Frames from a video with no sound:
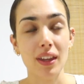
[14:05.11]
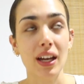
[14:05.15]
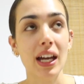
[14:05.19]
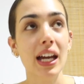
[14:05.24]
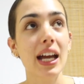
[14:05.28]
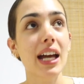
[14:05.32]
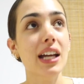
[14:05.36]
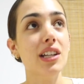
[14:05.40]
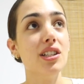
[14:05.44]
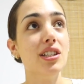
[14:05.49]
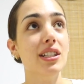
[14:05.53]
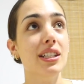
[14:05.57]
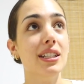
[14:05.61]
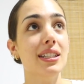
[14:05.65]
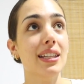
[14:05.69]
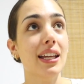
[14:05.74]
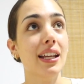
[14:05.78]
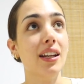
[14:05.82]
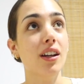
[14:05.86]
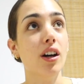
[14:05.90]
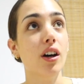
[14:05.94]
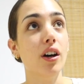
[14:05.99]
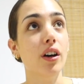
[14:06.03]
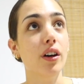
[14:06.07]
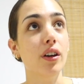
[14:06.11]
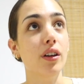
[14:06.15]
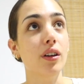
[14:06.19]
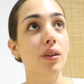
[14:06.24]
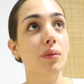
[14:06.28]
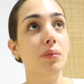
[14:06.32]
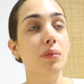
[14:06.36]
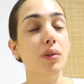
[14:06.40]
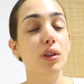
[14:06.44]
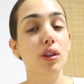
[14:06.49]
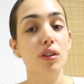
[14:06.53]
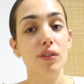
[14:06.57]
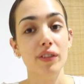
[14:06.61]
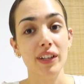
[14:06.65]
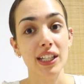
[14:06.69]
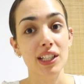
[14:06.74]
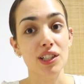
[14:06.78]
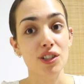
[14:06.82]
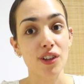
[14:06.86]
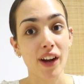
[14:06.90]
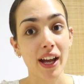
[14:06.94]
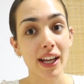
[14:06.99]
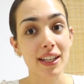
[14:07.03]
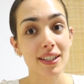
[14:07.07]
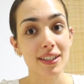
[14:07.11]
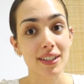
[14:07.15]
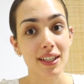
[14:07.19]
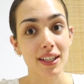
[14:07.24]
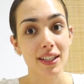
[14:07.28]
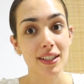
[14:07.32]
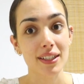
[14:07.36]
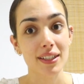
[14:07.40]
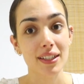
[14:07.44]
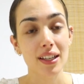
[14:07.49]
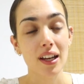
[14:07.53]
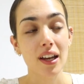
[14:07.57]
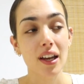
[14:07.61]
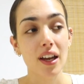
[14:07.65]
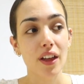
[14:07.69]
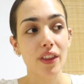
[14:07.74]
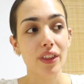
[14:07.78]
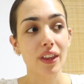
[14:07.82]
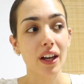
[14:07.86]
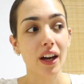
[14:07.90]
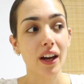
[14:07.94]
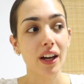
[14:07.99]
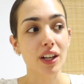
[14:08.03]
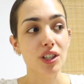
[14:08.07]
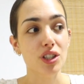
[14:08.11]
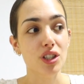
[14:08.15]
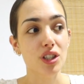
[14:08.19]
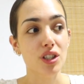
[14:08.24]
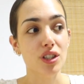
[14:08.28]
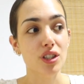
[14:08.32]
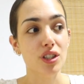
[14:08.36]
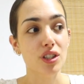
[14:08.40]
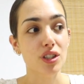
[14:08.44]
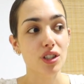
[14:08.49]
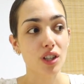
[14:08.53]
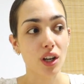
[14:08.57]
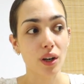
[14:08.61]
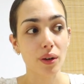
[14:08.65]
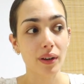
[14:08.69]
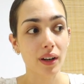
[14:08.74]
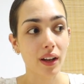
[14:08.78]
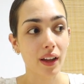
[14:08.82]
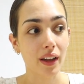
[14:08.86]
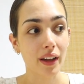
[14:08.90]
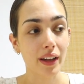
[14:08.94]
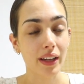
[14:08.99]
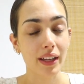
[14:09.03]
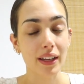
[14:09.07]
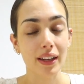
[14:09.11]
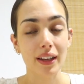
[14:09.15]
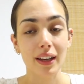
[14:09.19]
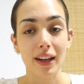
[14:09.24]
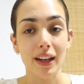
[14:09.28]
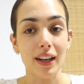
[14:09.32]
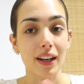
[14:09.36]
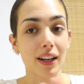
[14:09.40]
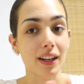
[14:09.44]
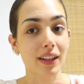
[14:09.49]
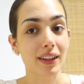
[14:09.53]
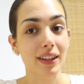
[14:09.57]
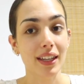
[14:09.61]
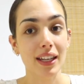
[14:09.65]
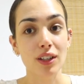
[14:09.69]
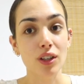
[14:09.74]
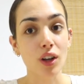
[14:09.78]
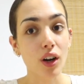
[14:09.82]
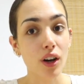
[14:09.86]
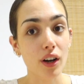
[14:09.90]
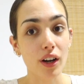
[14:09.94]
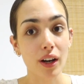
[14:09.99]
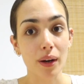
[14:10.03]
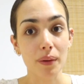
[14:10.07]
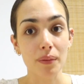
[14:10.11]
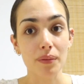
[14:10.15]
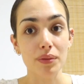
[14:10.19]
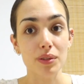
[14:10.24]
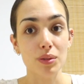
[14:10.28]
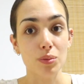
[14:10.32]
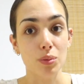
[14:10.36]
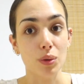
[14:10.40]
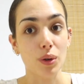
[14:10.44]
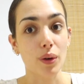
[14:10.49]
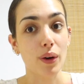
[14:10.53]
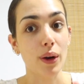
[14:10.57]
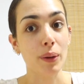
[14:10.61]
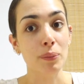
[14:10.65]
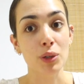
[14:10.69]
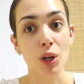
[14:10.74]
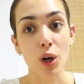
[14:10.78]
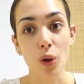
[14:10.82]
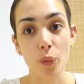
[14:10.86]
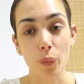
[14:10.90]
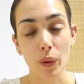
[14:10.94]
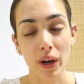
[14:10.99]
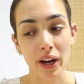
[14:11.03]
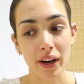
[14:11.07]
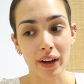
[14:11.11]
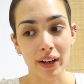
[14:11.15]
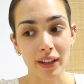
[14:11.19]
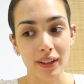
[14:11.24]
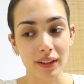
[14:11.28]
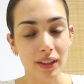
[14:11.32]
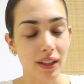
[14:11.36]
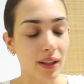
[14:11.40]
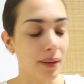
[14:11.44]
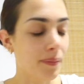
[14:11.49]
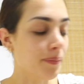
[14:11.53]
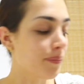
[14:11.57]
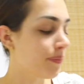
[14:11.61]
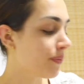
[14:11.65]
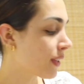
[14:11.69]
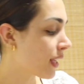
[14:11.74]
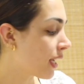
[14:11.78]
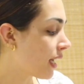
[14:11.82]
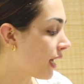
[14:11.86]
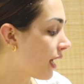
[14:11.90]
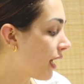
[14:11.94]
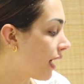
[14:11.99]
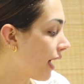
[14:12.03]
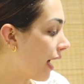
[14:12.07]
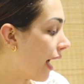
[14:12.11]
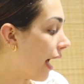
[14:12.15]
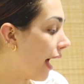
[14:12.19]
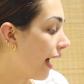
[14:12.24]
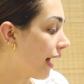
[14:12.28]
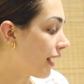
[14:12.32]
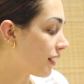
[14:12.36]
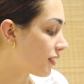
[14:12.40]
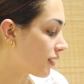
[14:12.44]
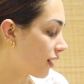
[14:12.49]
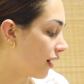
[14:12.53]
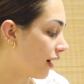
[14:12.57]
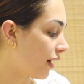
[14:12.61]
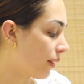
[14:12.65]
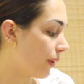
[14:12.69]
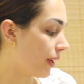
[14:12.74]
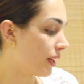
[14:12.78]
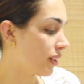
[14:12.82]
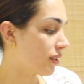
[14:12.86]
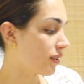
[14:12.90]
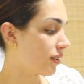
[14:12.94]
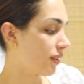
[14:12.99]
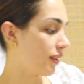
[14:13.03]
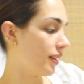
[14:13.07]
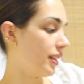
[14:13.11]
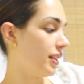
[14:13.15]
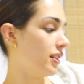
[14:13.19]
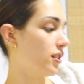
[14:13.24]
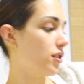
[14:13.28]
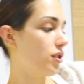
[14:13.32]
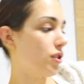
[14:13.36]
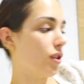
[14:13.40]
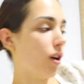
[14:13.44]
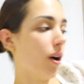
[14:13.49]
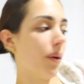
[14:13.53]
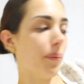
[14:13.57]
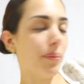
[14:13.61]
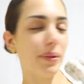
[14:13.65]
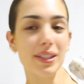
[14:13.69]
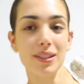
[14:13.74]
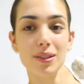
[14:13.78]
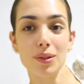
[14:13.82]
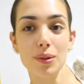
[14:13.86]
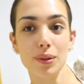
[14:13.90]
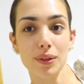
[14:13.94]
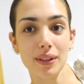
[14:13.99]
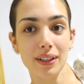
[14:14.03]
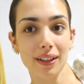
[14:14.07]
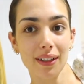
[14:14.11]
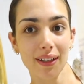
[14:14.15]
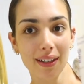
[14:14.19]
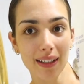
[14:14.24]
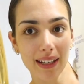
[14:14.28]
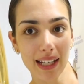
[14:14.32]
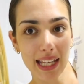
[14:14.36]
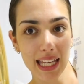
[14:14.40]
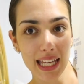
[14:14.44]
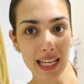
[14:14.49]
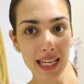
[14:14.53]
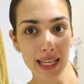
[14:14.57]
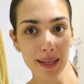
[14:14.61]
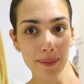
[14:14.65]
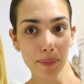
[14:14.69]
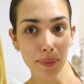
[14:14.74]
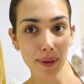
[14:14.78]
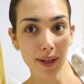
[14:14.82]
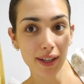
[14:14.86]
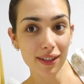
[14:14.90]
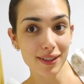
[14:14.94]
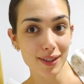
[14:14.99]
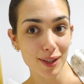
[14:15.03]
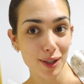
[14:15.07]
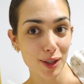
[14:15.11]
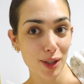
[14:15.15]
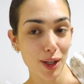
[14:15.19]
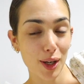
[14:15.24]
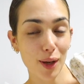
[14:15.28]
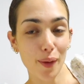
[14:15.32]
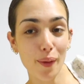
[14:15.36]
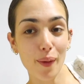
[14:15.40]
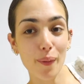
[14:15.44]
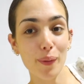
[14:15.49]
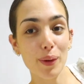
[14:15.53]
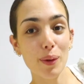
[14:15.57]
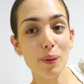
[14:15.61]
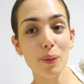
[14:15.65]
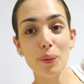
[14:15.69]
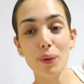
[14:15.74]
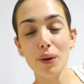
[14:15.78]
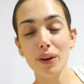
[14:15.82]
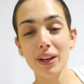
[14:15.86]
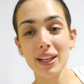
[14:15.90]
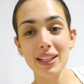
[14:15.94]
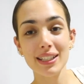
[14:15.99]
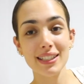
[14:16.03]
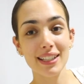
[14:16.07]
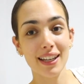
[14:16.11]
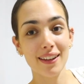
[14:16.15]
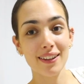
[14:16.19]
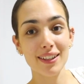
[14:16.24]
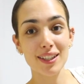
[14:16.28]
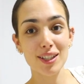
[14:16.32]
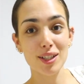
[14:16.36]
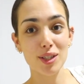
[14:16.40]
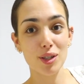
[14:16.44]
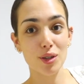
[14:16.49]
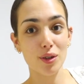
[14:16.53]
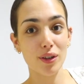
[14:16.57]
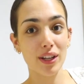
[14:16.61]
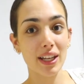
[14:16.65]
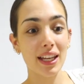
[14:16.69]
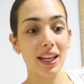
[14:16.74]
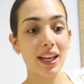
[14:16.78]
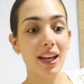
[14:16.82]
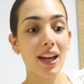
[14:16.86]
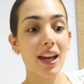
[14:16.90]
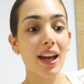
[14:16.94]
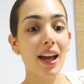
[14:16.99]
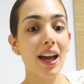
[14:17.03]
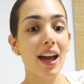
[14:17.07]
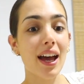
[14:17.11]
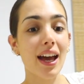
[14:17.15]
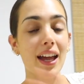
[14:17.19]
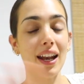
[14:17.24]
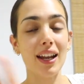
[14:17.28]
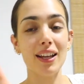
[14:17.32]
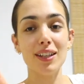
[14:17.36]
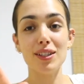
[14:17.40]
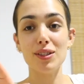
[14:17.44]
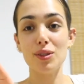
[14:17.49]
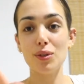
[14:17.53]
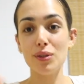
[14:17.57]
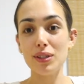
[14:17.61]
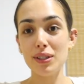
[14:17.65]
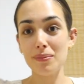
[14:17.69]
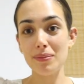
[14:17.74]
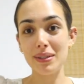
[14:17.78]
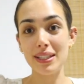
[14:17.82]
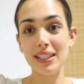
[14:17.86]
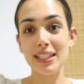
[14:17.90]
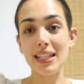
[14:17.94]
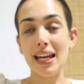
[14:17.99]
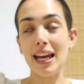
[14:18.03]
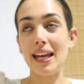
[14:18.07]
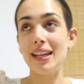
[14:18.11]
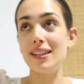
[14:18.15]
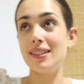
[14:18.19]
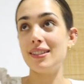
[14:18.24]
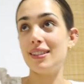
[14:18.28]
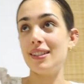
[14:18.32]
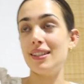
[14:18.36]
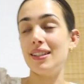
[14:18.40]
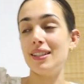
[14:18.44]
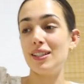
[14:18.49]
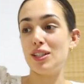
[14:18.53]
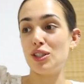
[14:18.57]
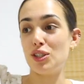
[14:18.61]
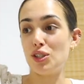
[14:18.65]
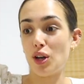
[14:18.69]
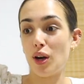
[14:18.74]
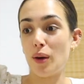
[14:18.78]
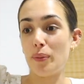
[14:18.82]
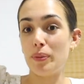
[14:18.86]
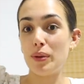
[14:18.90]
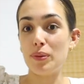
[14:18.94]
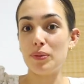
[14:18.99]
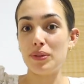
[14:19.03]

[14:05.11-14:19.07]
I actually sent home 3 dresses that I just don't like, and they're not comfortable, I'm not wearing them. And I went to this shop, it's called Lieb, I don't know. We were walking down the street and I saw some stairs to this shop.